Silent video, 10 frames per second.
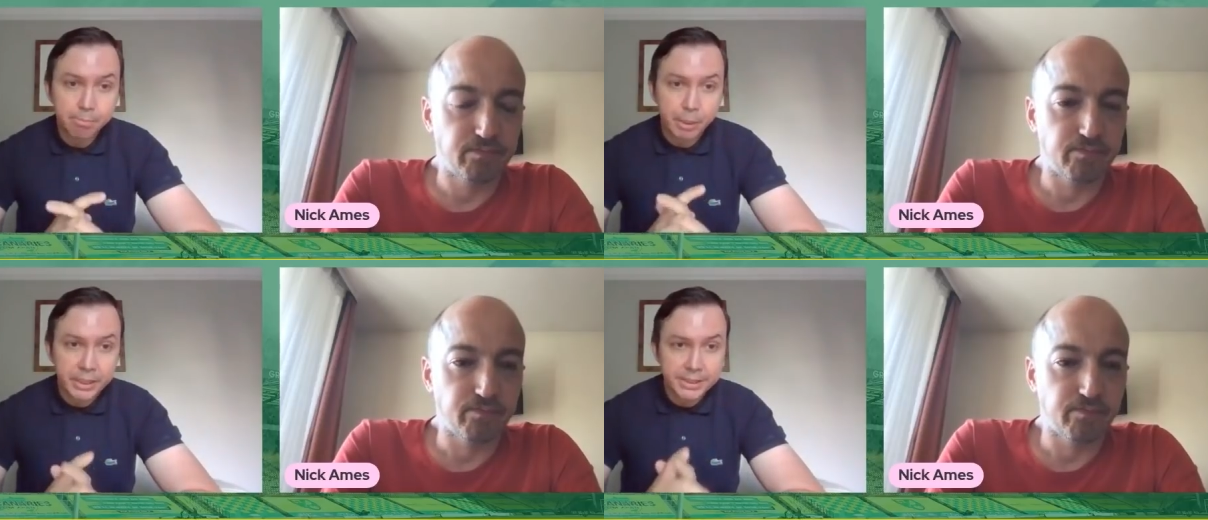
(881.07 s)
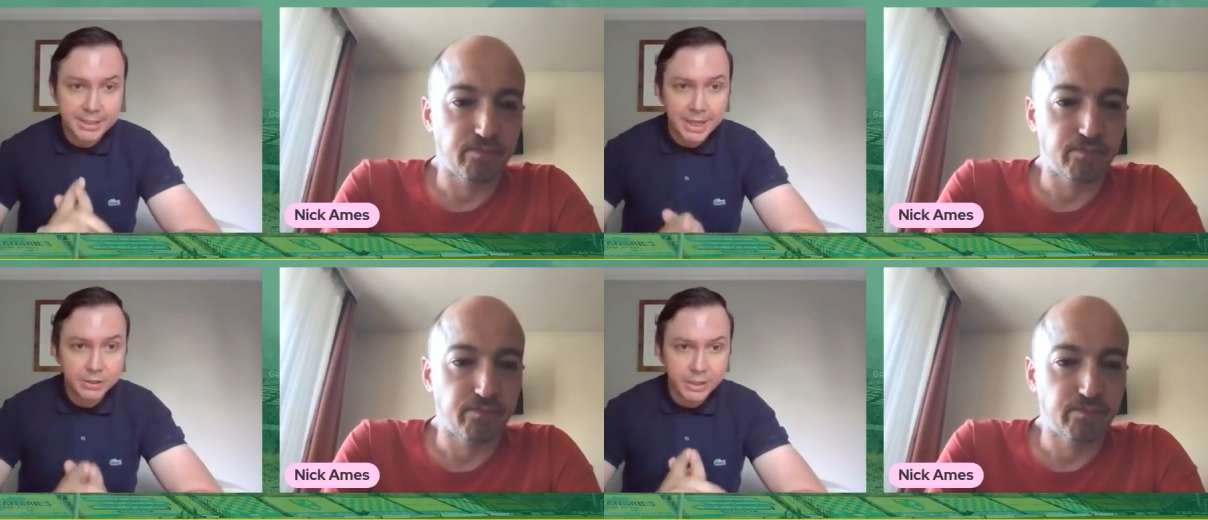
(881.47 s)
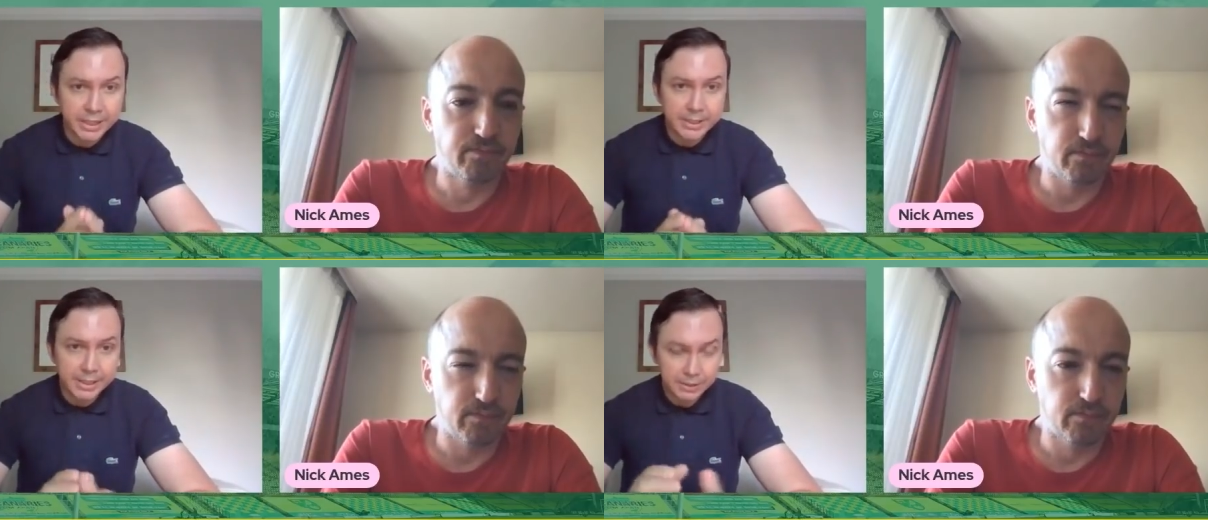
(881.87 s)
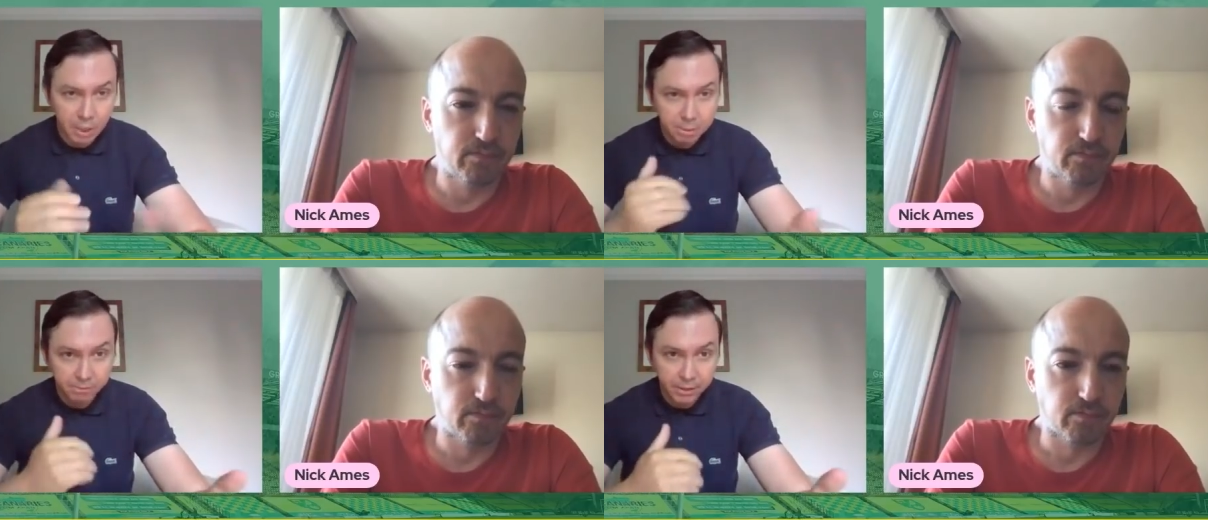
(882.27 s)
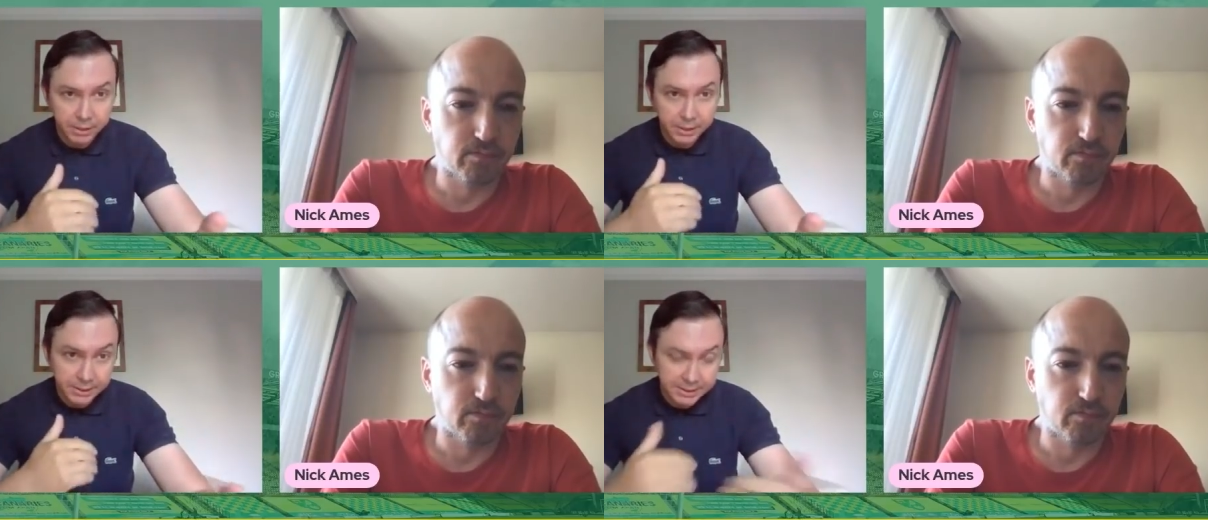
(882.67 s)
Speaker 1: but it sounds like he, in terms of
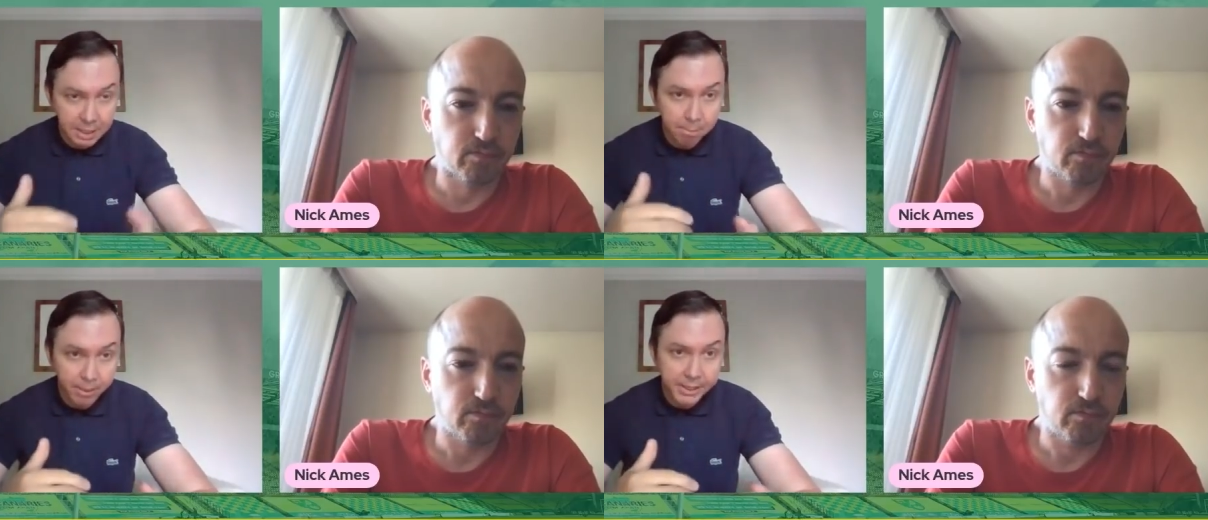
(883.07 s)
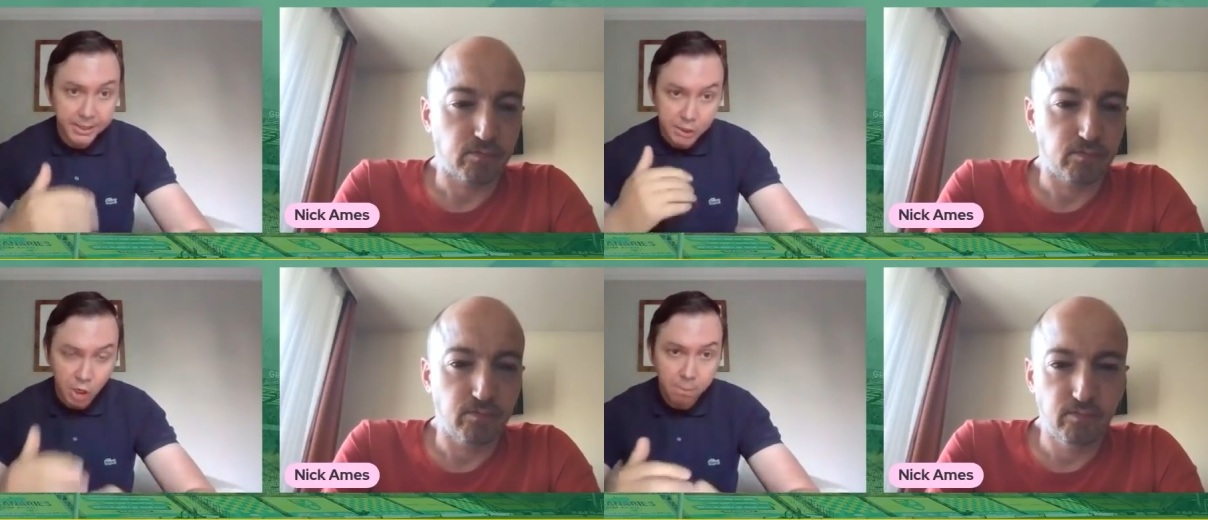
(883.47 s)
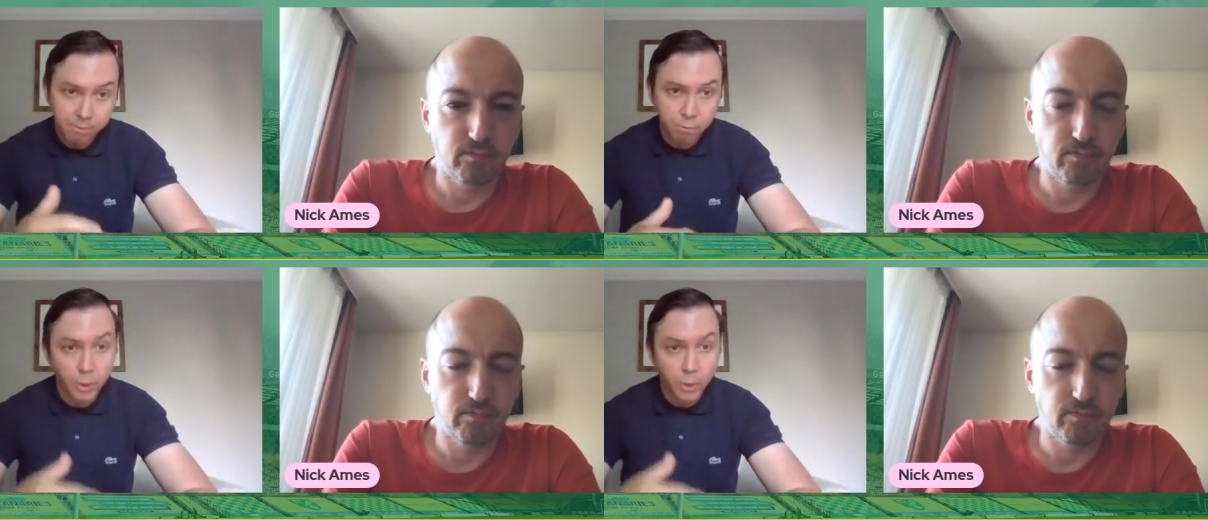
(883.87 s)
the template, the type of